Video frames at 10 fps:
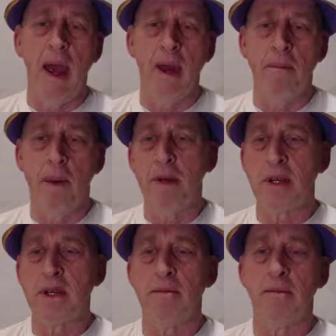but
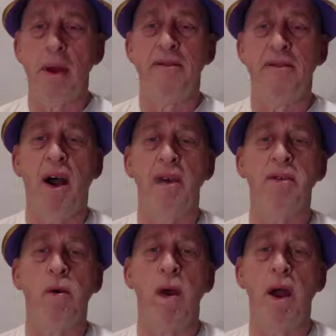bishop b5 is
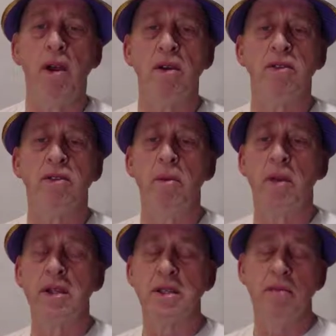quite good too
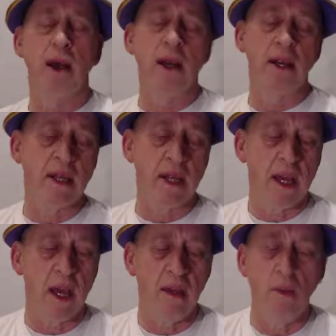because it makes the
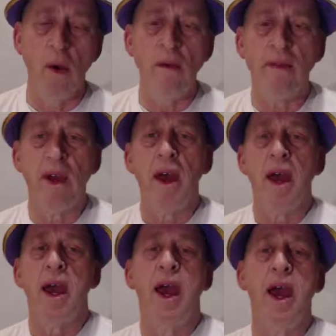king move,
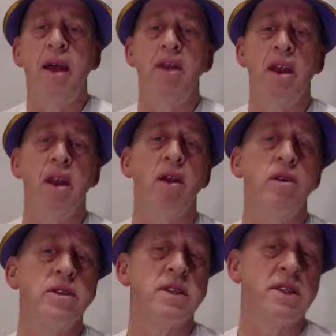and then it
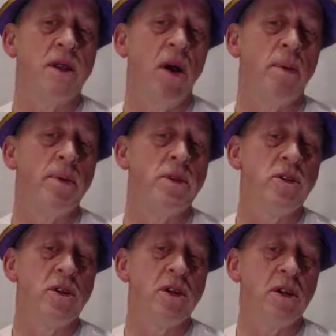loses the
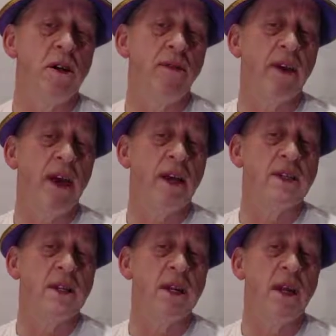opportunity of
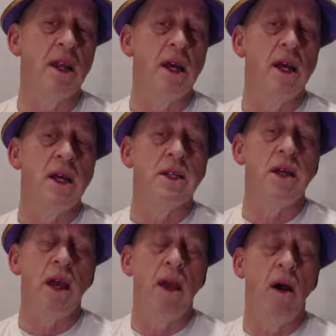castling. So
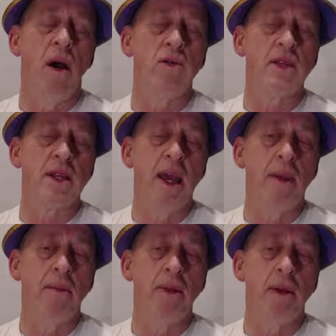here I'll just
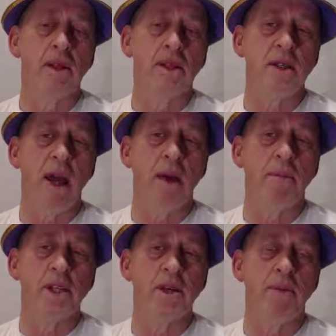keep this now.
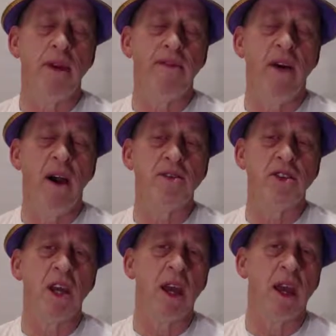Bishop b5
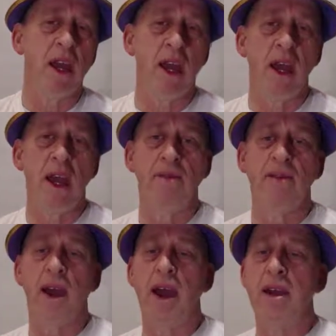check, king
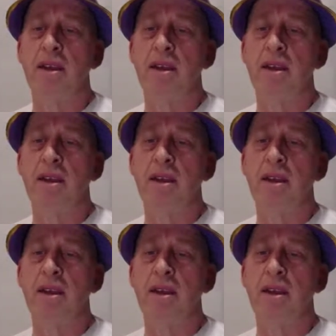f8.